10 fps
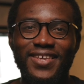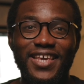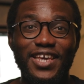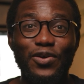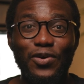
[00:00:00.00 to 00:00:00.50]

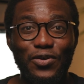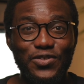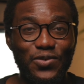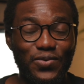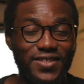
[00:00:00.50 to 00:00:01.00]
a color
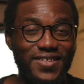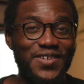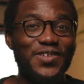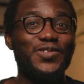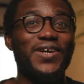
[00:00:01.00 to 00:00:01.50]
to it.
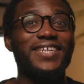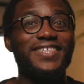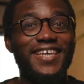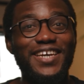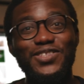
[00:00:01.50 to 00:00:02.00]
So I
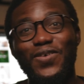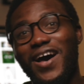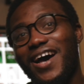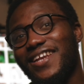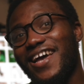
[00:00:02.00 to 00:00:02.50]
decided to
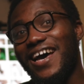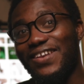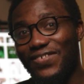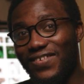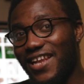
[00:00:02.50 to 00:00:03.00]
add
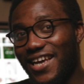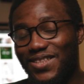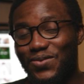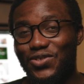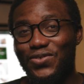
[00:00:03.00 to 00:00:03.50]
another
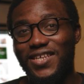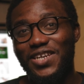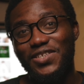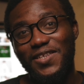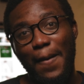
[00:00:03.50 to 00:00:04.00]
light, which was
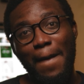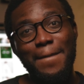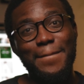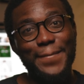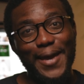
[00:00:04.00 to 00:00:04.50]
actually
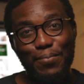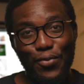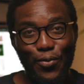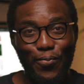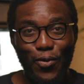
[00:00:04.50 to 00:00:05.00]
bare
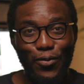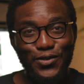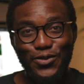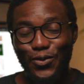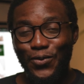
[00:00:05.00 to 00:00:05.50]
bulb
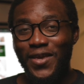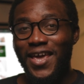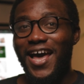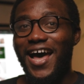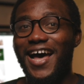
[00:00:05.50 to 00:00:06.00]
also.
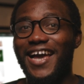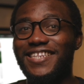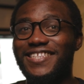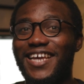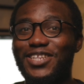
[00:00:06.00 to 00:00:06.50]
I
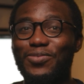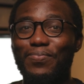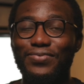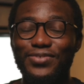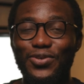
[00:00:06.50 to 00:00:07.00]
decided to
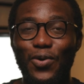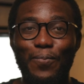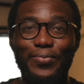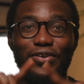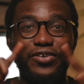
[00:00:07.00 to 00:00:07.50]
put
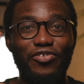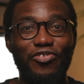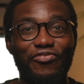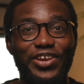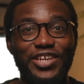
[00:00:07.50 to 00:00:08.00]
up a
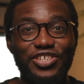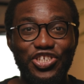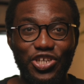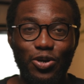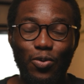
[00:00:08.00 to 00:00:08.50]
green
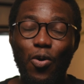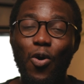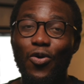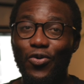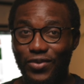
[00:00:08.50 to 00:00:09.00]
gel
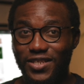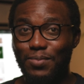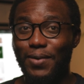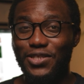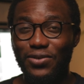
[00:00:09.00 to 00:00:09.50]
on this
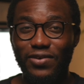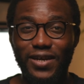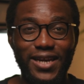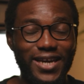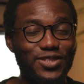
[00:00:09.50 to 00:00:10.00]

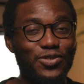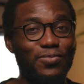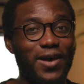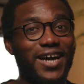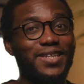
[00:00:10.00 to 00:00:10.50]
particular light
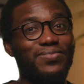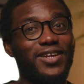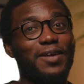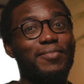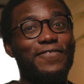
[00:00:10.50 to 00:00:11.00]
to act more
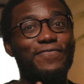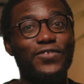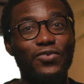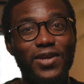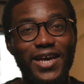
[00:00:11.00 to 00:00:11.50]
like my
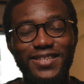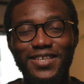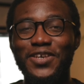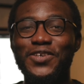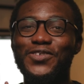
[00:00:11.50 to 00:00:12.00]
fill light.
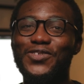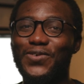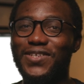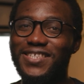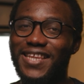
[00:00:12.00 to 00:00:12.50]

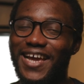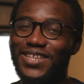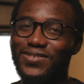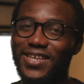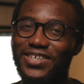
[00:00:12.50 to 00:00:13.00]
So this
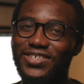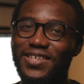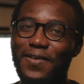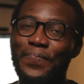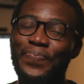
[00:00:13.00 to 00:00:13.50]
light was
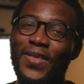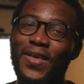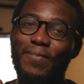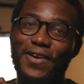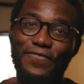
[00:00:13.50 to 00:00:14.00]
actually
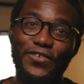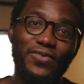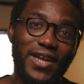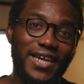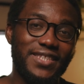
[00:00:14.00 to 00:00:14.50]
my fill
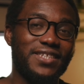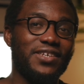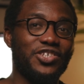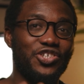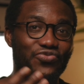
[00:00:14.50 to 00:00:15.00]
light
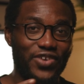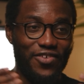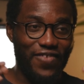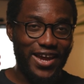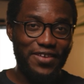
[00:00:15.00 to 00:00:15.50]
straight
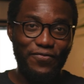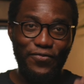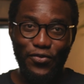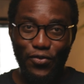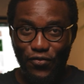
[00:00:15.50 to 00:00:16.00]
right in
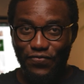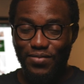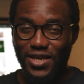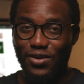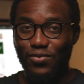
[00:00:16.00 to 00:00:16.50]
front of
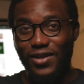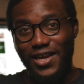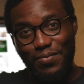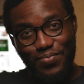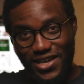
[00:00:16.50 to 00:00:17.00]
me, or
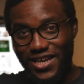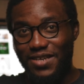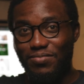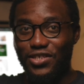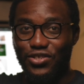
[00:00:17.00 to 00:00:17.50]

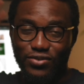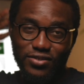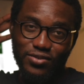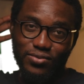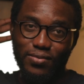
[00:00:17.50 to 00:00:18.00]
behind me,
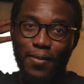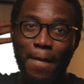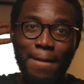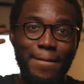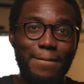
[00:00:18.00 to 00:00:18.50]
just to
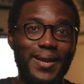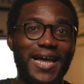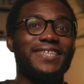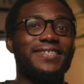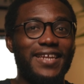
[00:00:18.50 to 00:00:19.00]

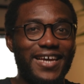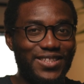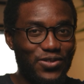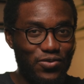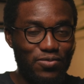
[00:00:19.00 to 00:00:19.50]
blast the
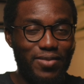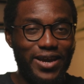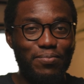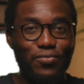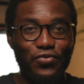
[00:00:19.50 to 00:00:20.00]
light on
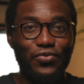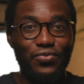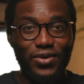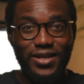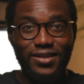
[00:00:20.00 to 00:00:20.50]
my
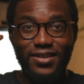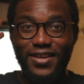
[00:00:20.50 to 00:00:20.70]
model and